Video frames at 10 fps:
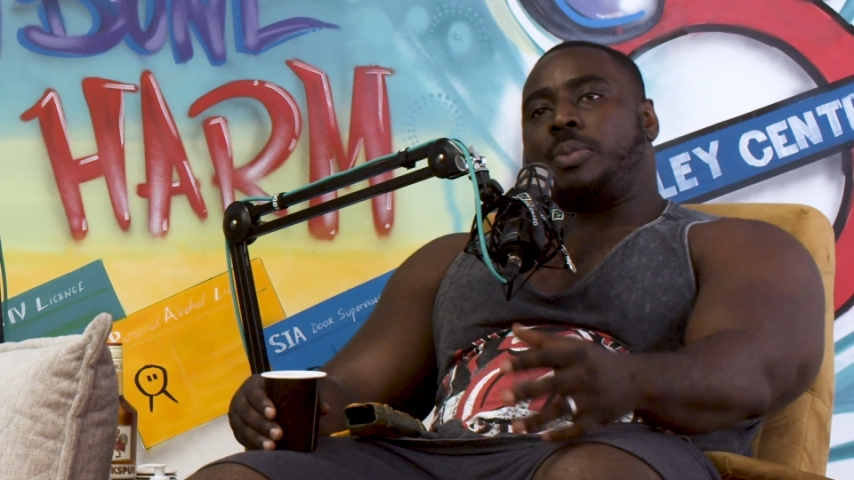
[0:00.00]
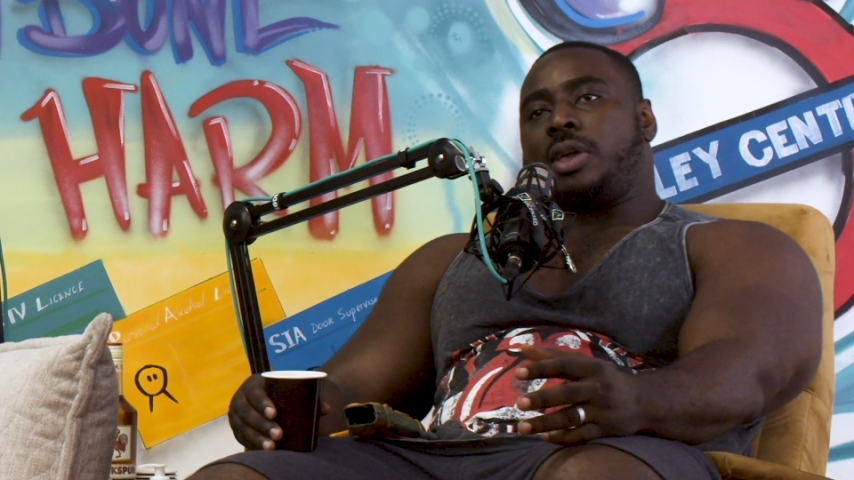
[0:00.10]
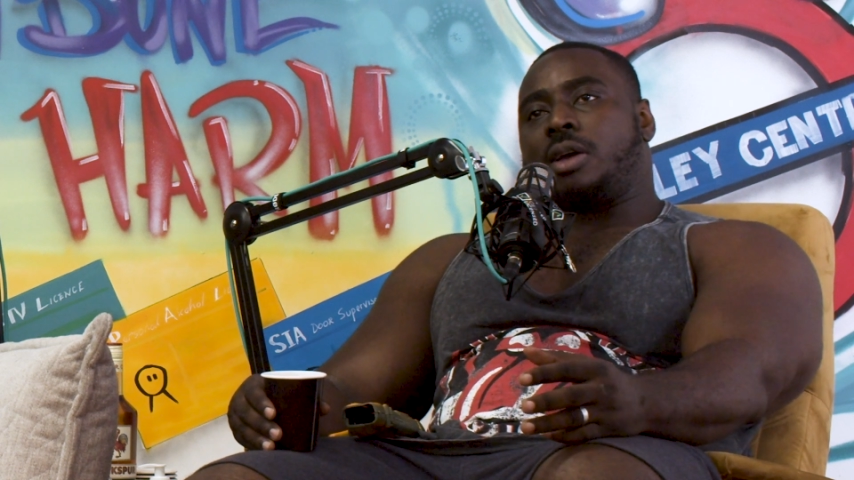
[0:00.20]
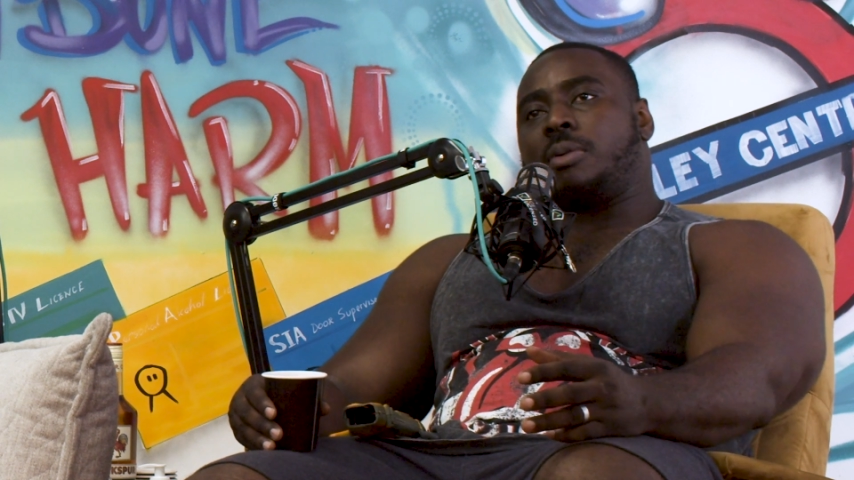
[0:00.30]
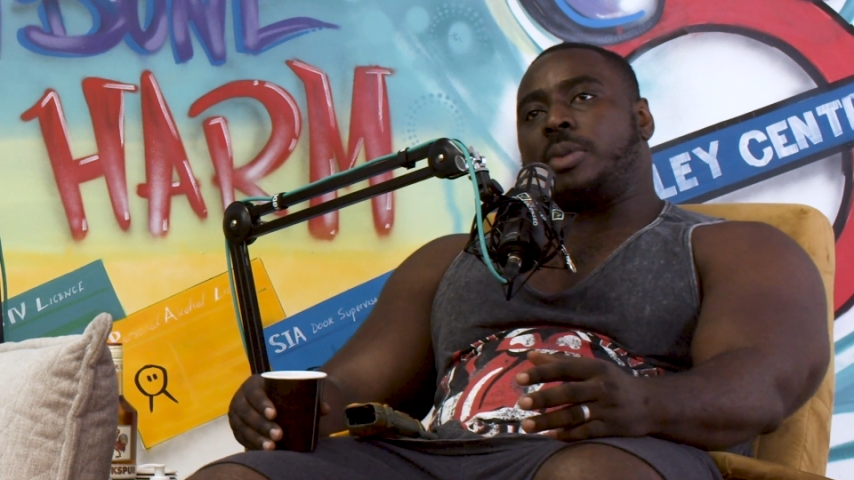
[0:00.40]

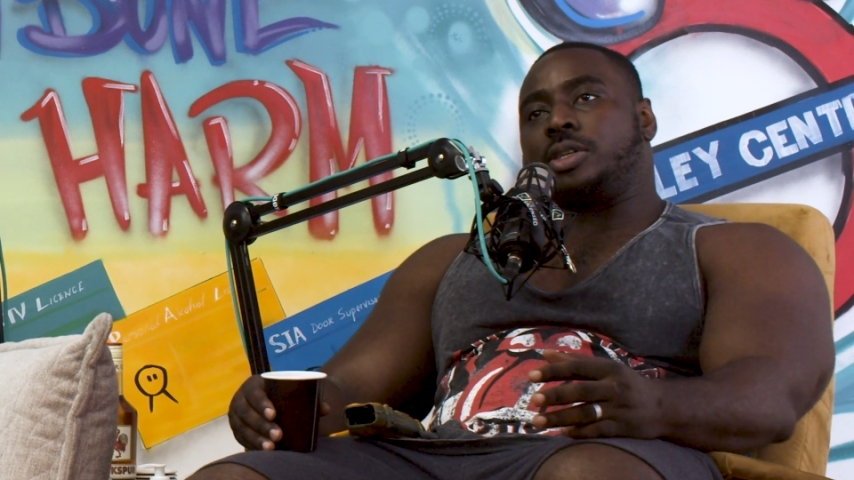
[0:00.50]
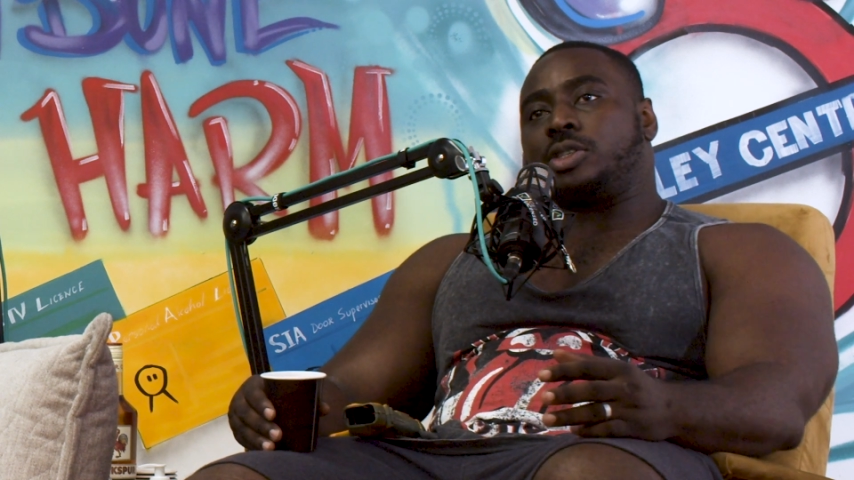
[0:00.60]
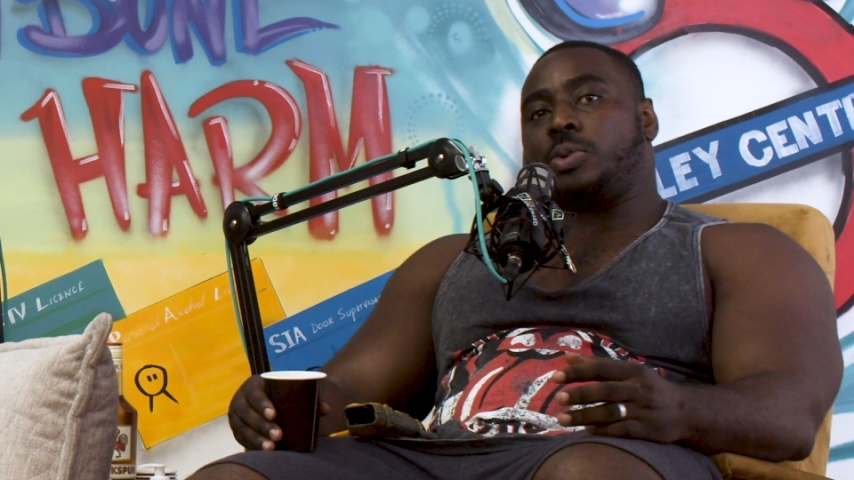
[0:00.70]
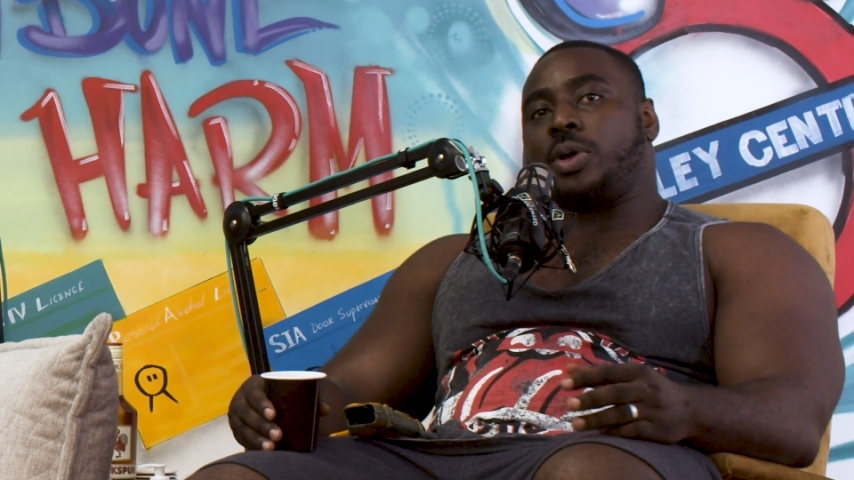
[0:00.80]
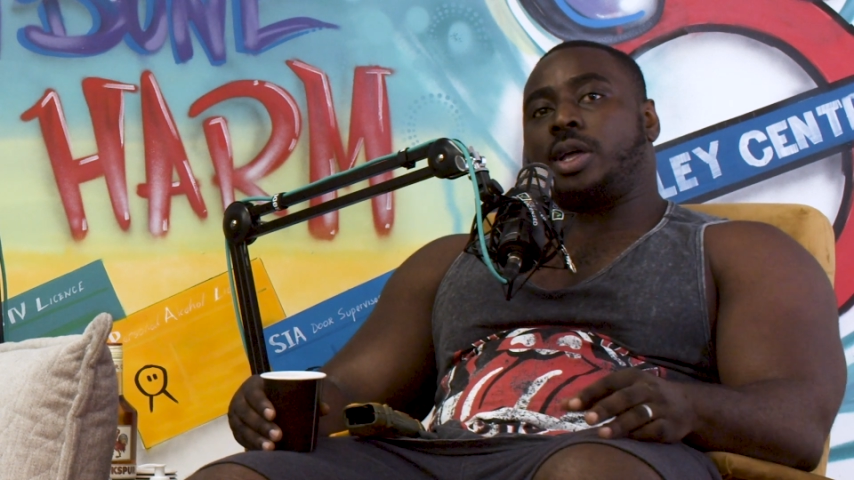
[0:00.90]
PR
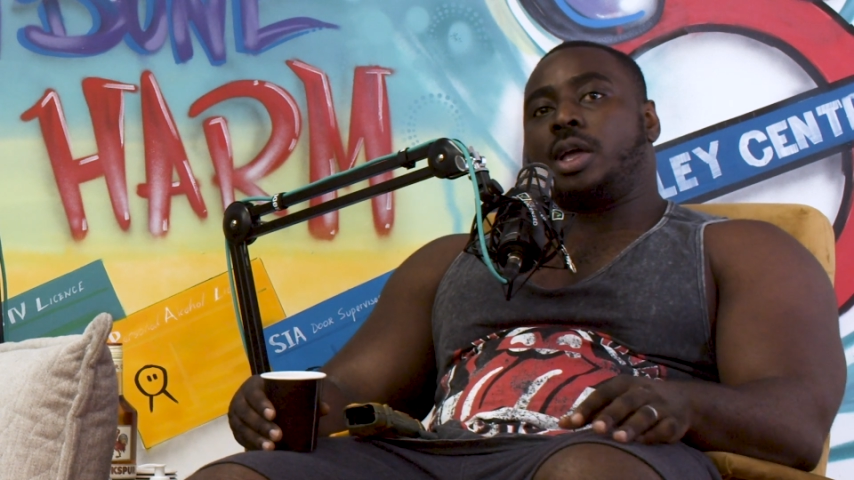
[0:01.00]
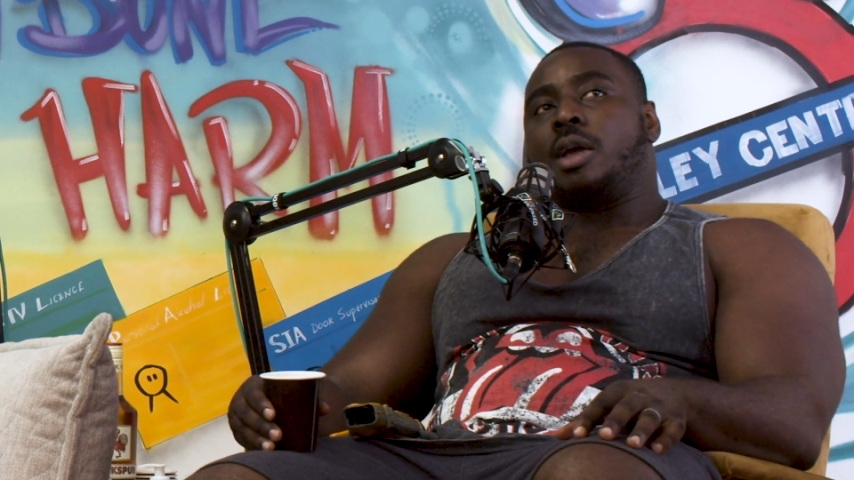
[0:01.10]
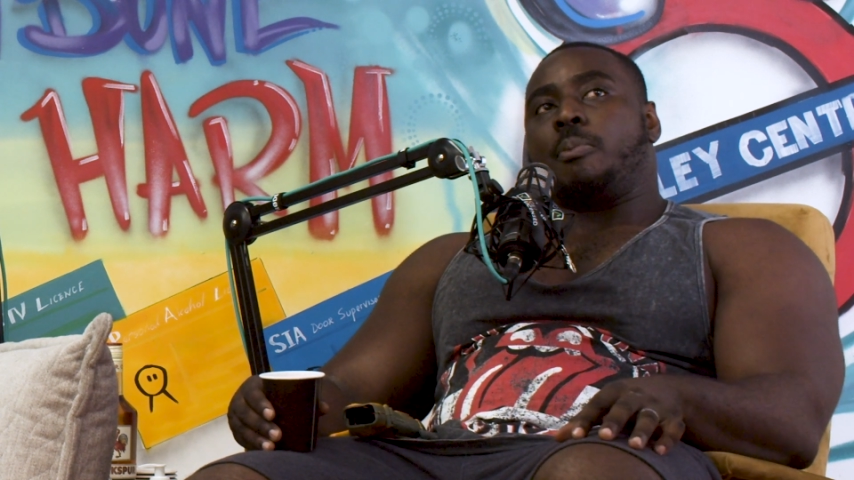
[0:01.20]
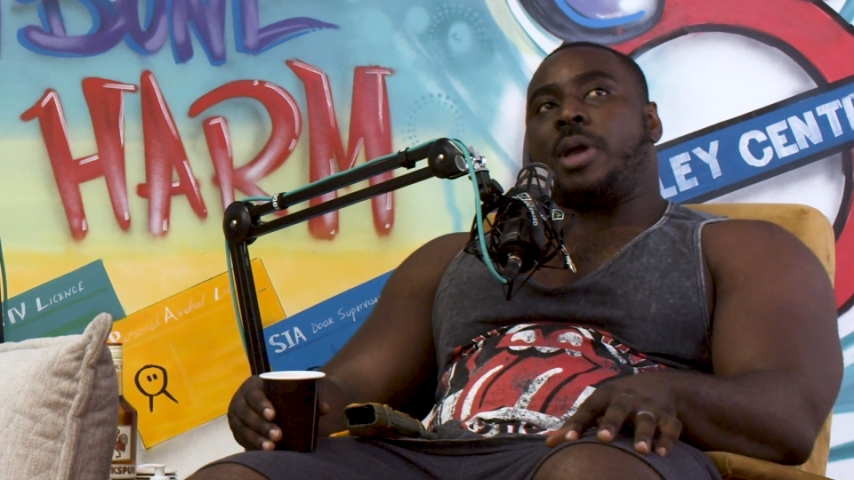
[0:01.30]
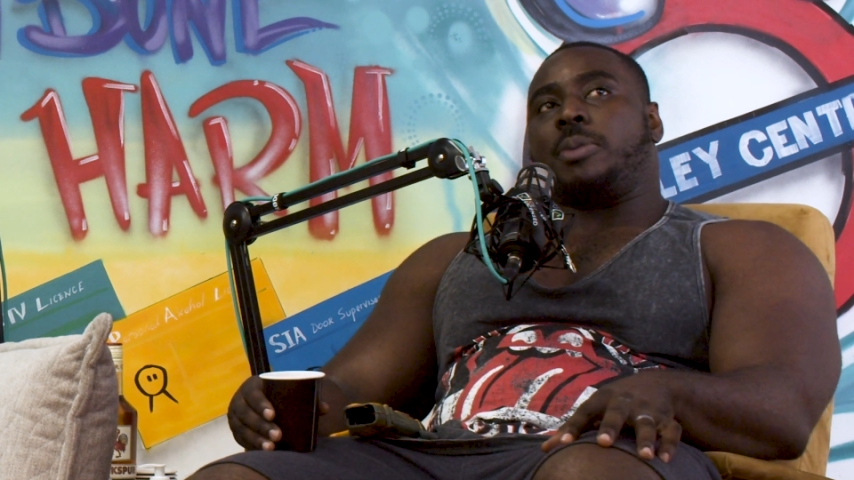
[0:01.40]
might do it.
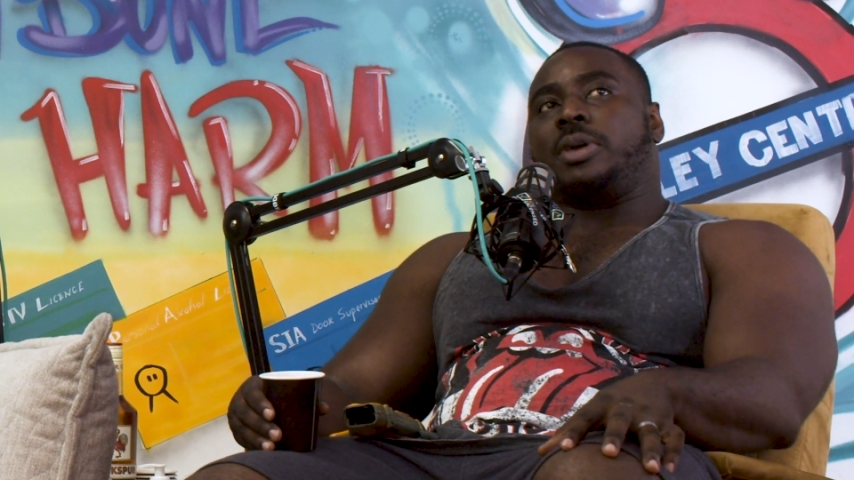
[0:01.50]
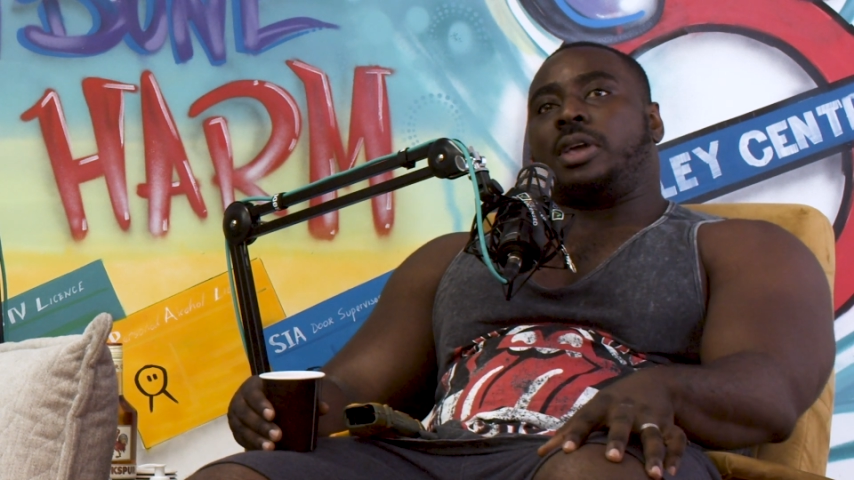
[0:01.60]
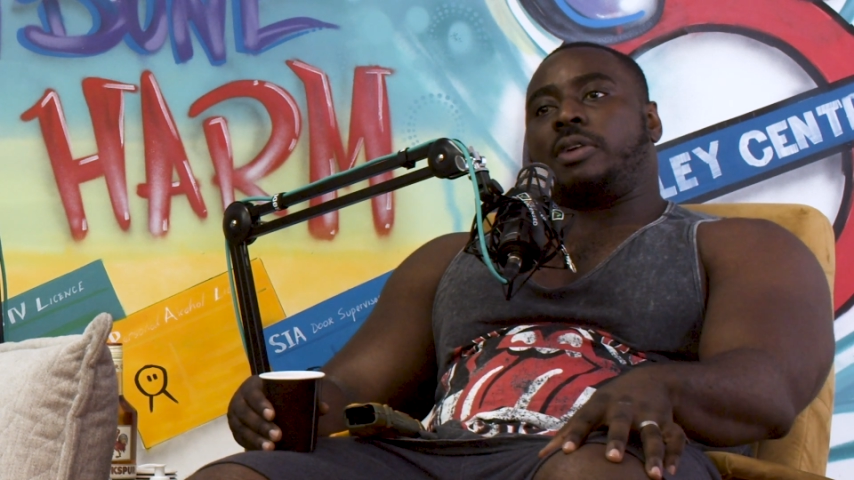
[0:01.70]
Maybe